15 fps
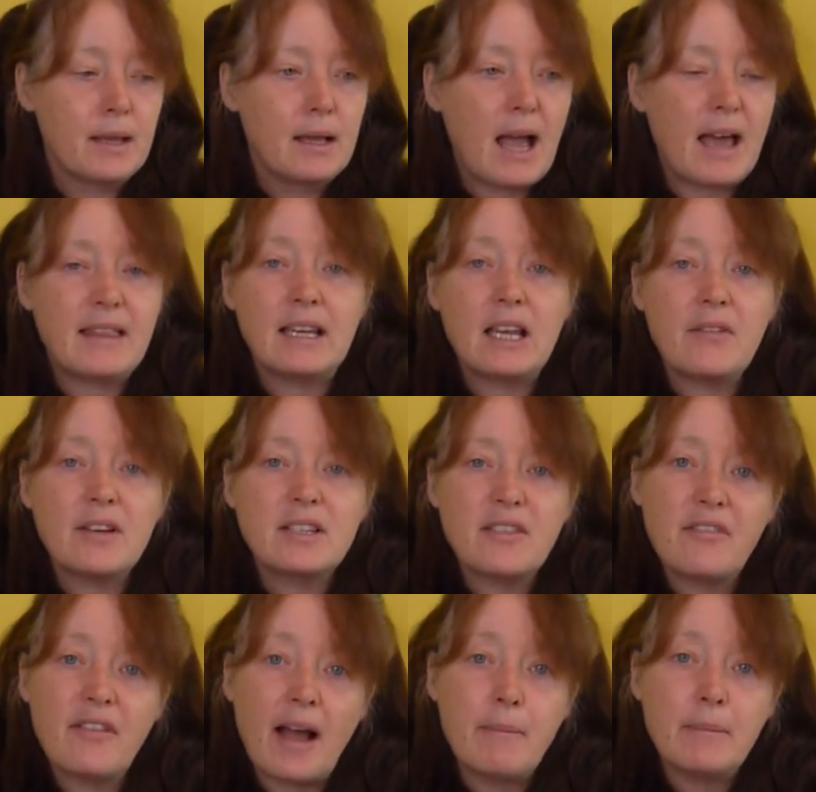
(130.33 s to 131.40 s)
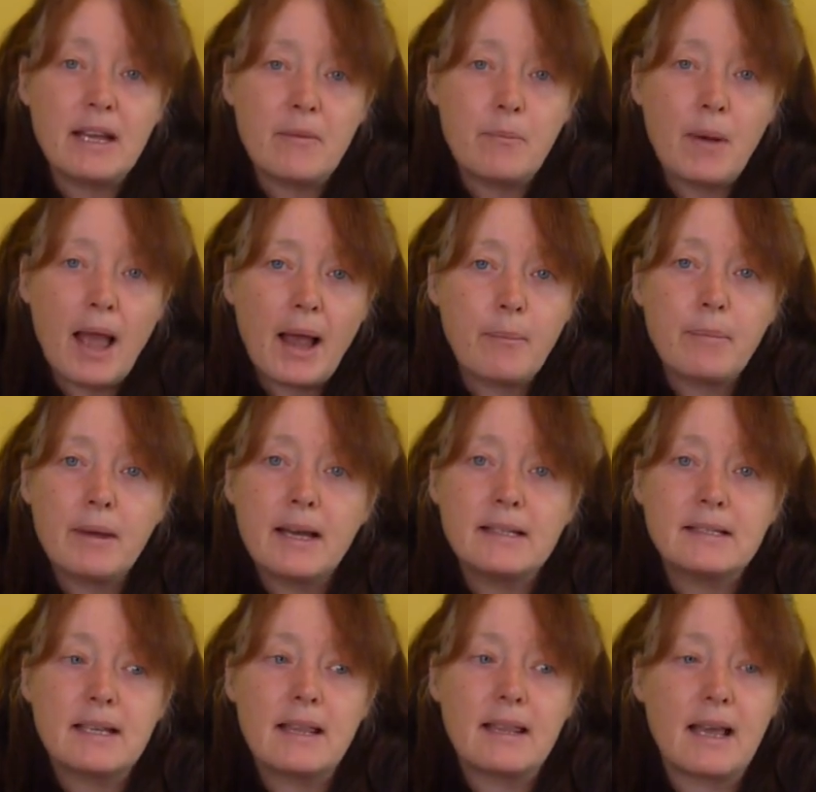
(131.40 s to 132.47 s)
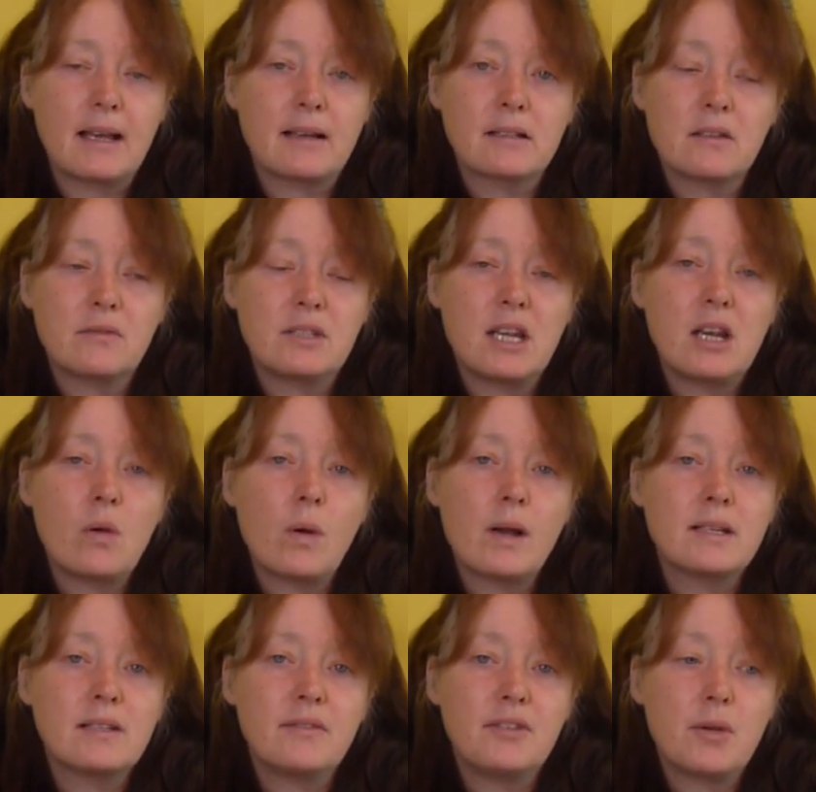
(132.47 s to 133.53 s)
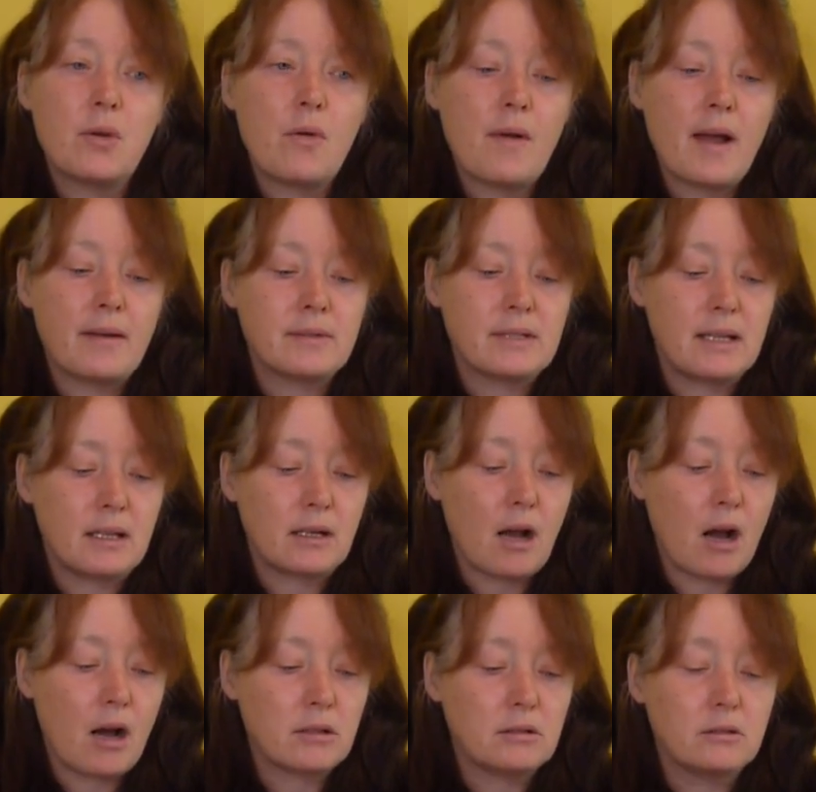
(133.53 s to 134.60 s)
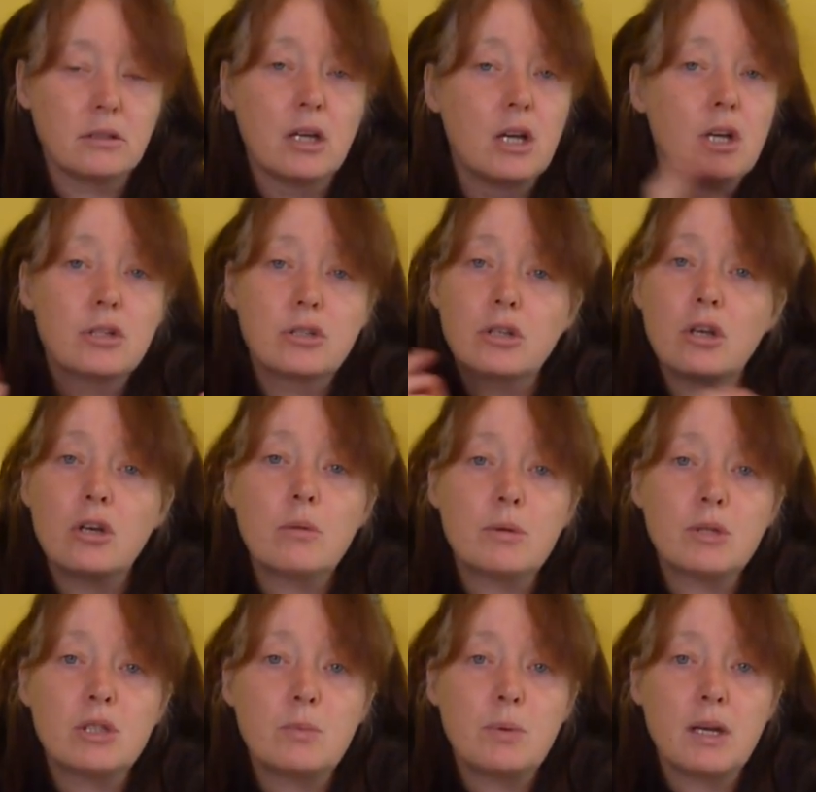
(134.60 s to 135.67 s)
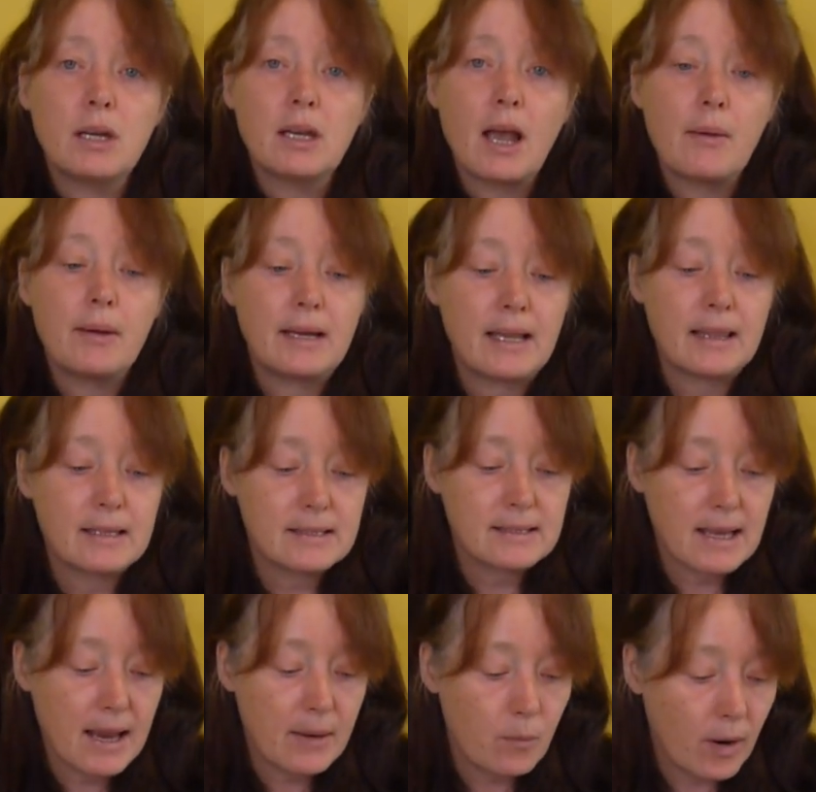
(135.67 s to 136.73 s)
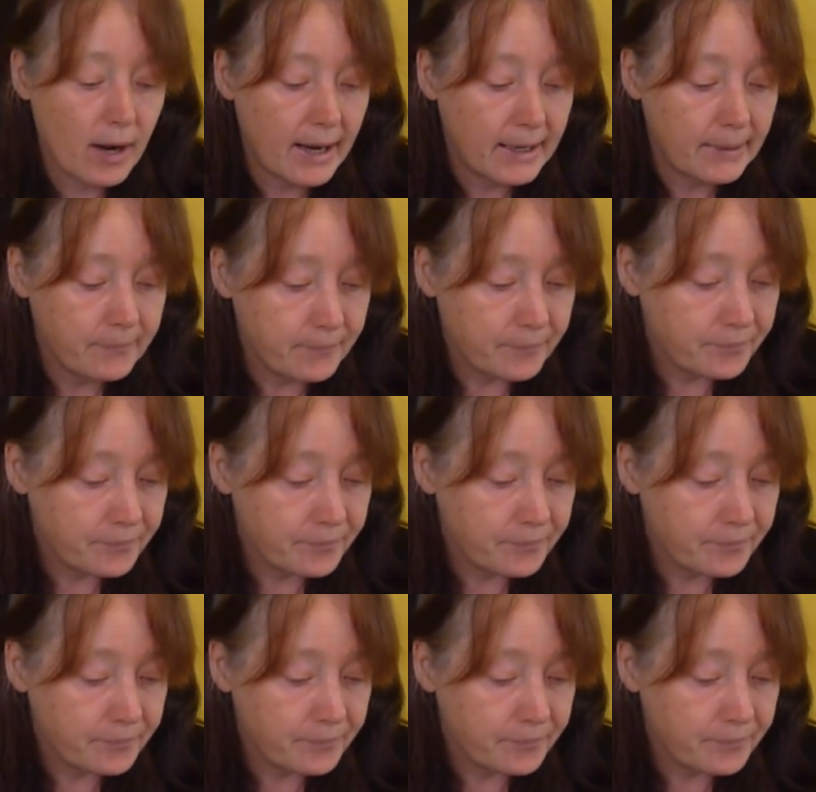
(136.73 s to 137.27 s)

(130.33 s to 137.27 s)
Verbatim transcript: I think I've had a family of blackbirds in there, because I've seen quite a few around in the garden. So they all must have been going in the same way.